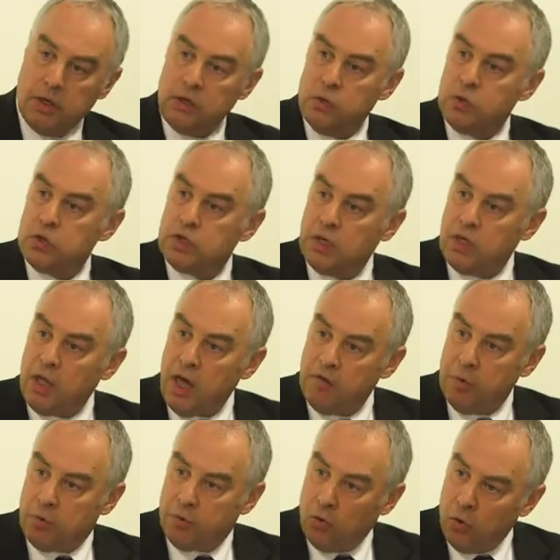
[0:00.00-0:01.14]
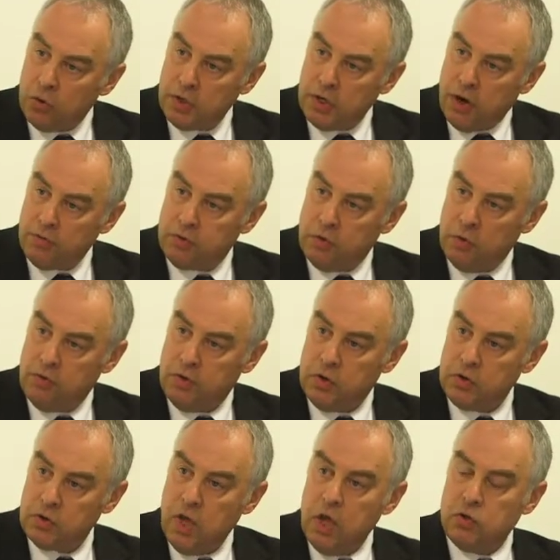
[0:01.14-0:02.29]
you still have a broad enough
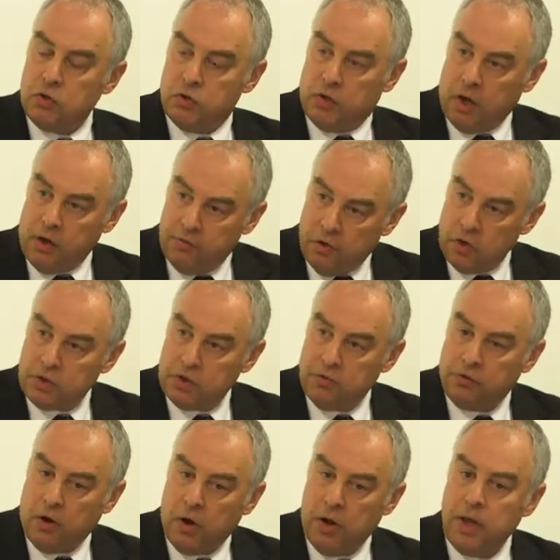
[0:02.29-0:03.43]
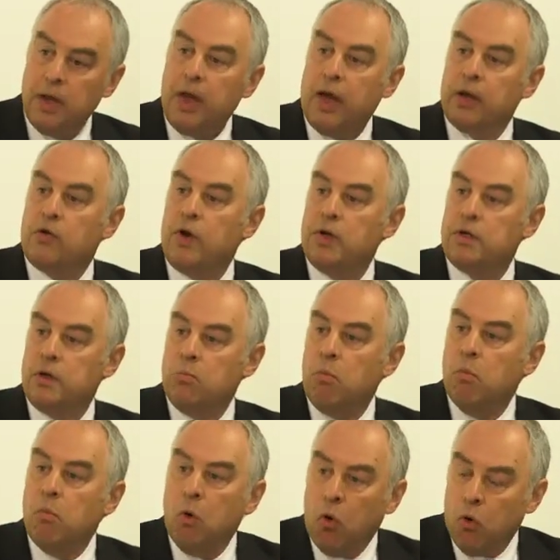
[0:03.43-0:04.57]
universe to diversify and create a
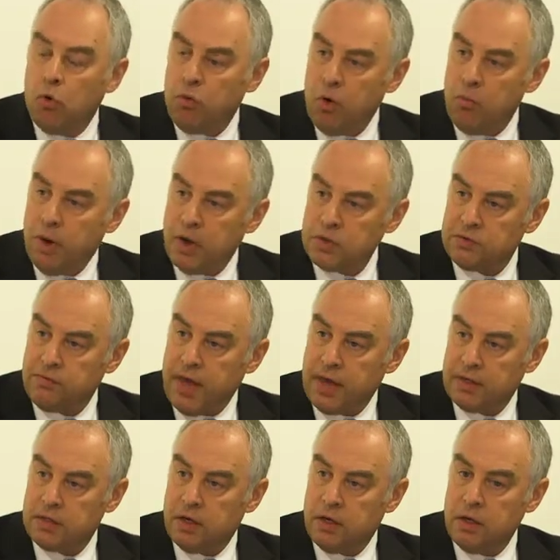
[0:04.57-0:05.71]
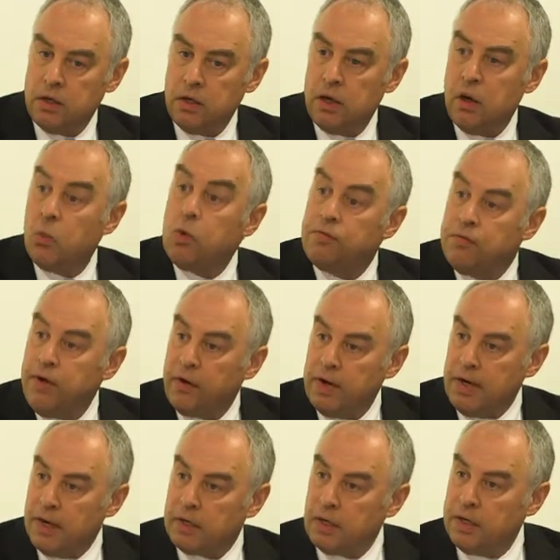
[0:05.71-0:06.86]
more robust factor with very
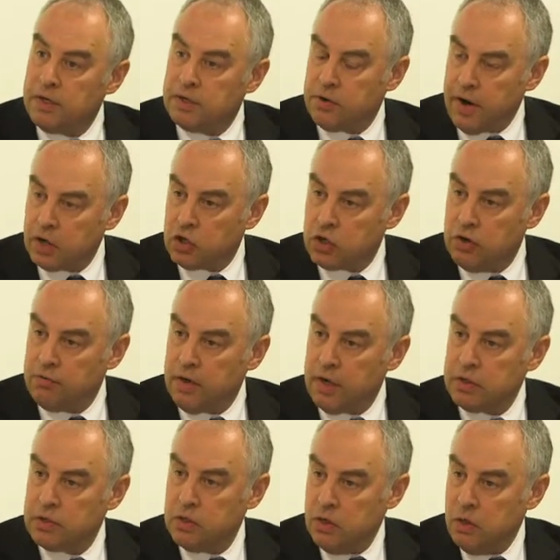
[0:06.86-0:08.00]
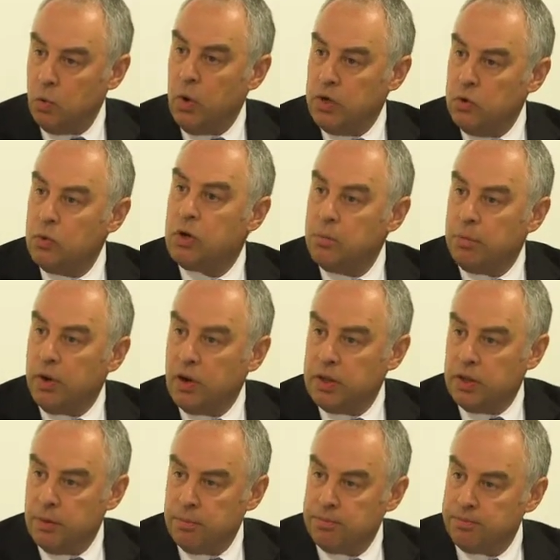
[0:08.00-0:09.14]
little interaction effects when you combine
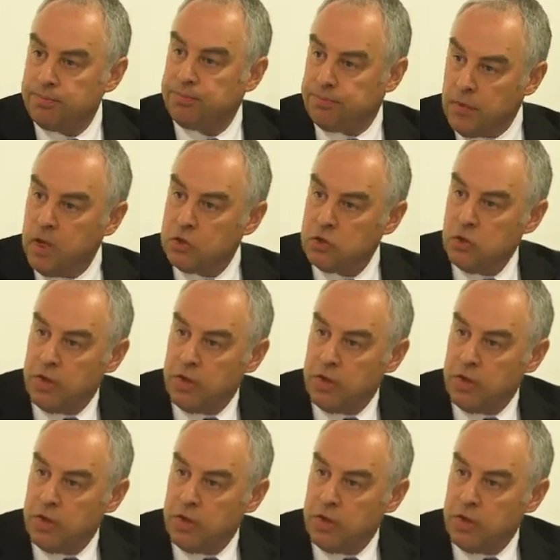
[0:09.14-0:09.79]
them. So